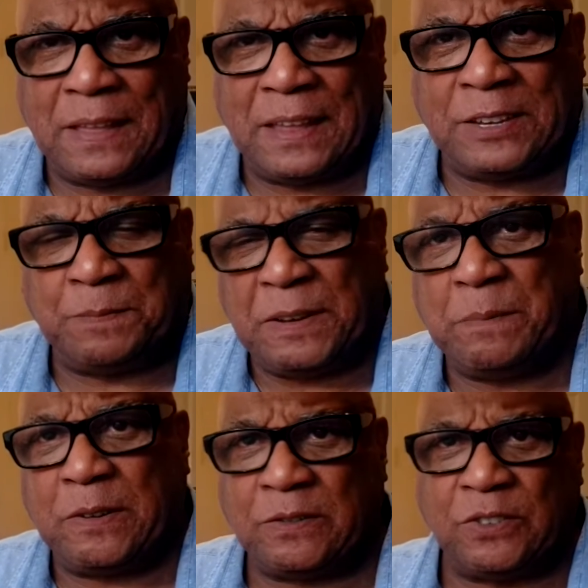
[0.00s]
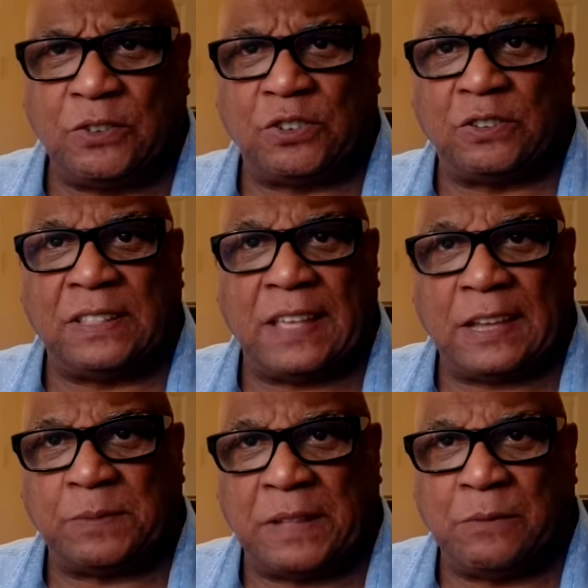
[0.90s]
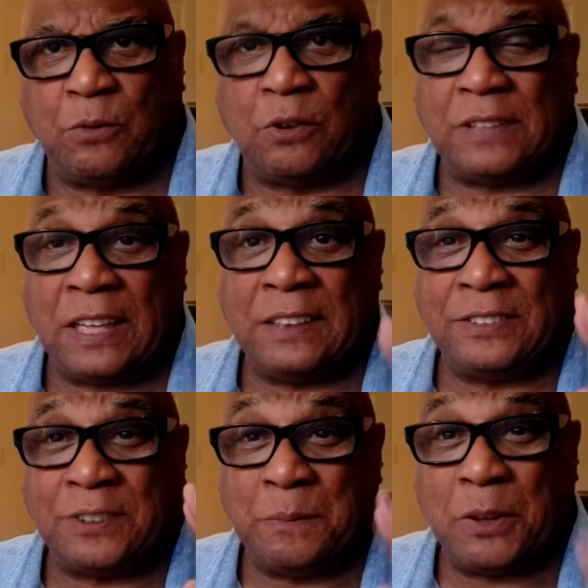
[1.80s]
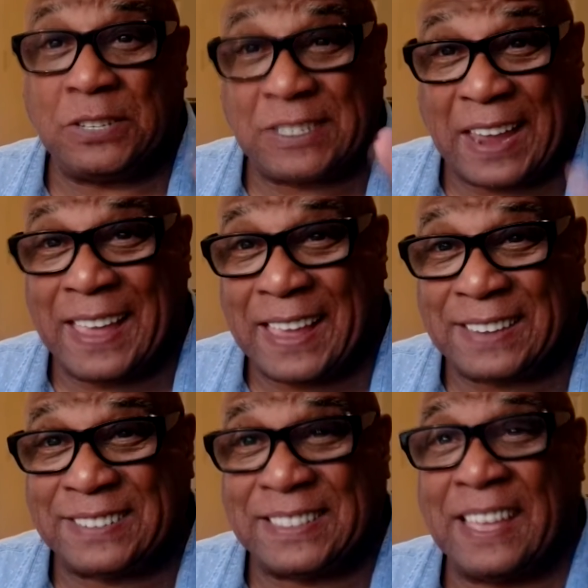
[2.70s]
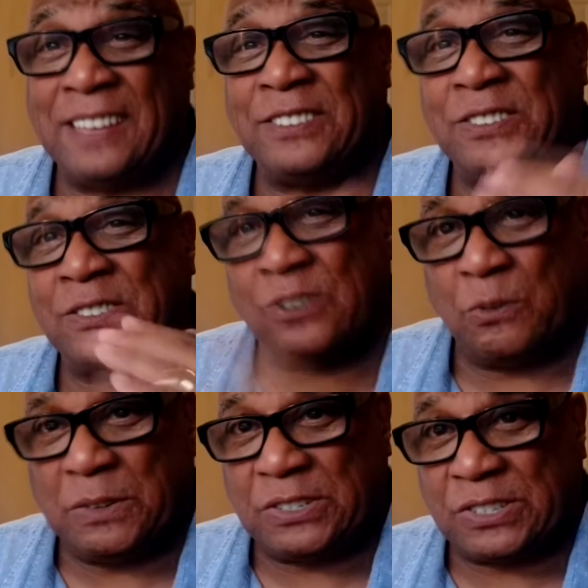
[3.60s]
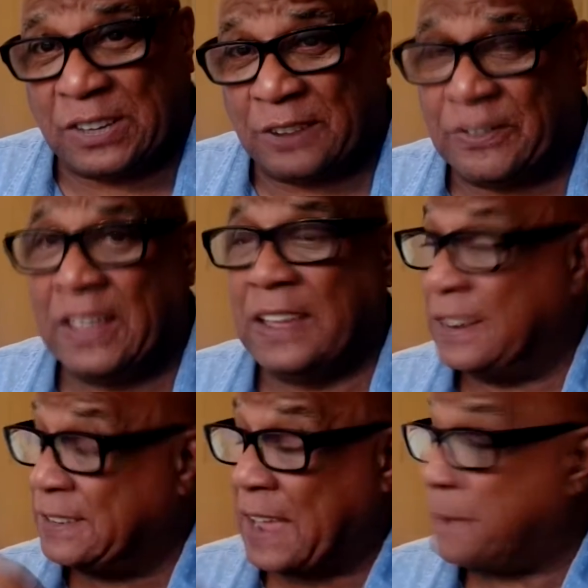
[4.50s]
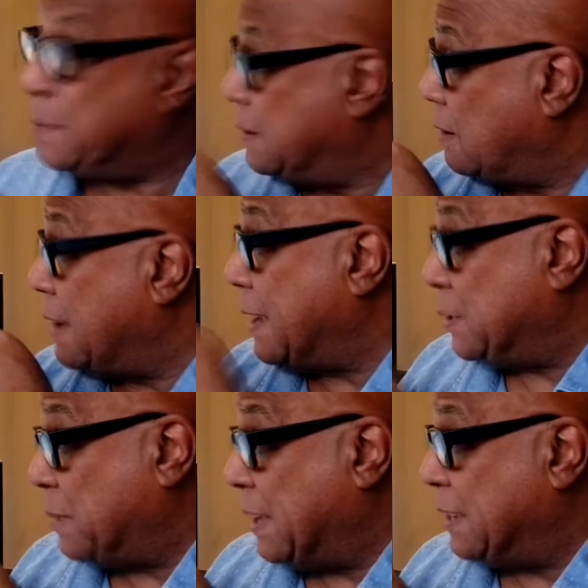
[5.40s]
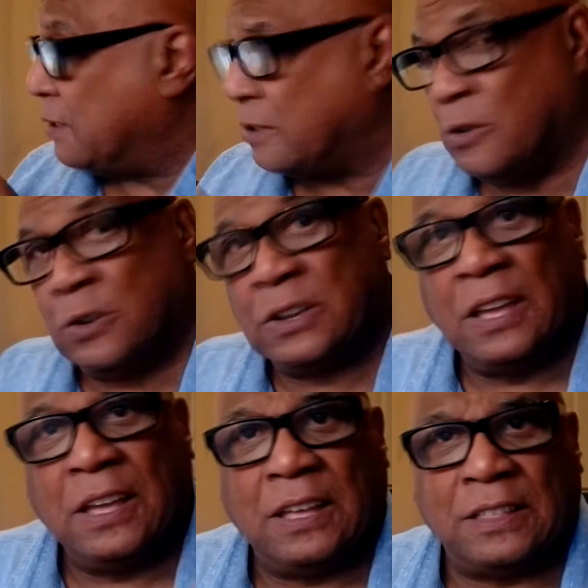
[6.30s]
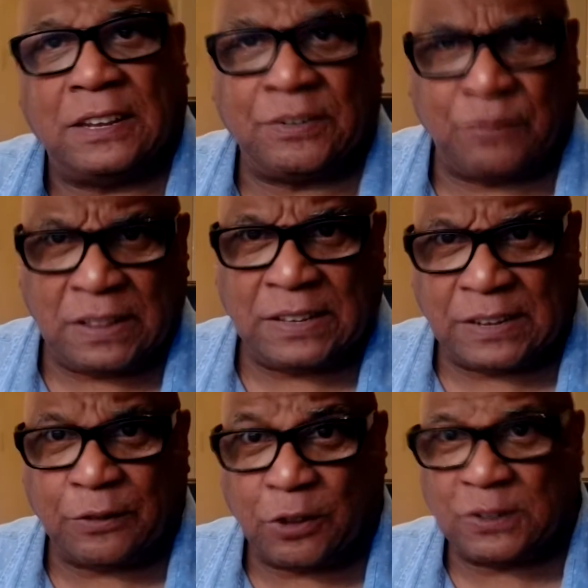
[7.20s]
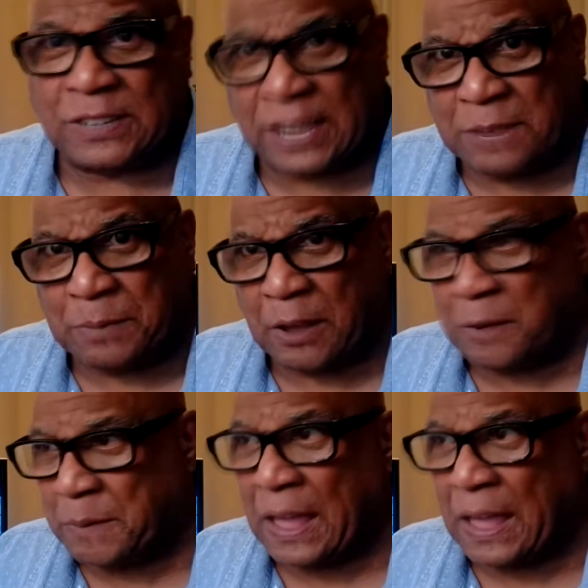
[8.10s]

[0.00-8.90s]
It's been a bit unusual in the Xplane world in so much as that so much stuff is happening on xplane.org that it's really difficult to keep up.